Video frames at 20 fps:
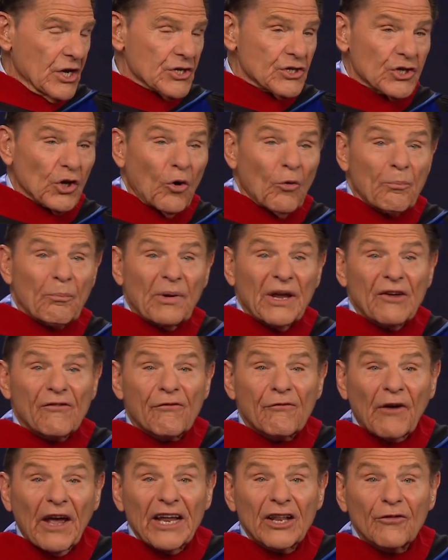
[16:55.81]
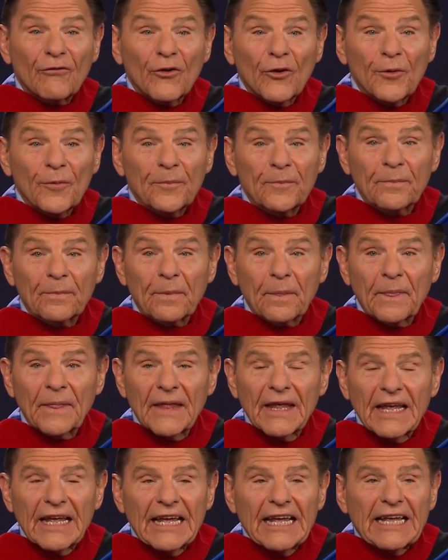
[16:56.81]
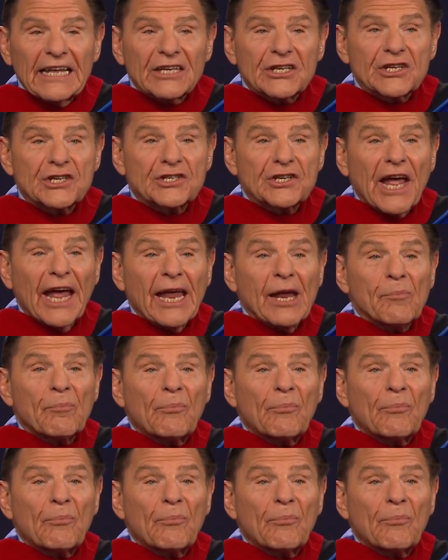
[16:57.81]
So be faithful, stay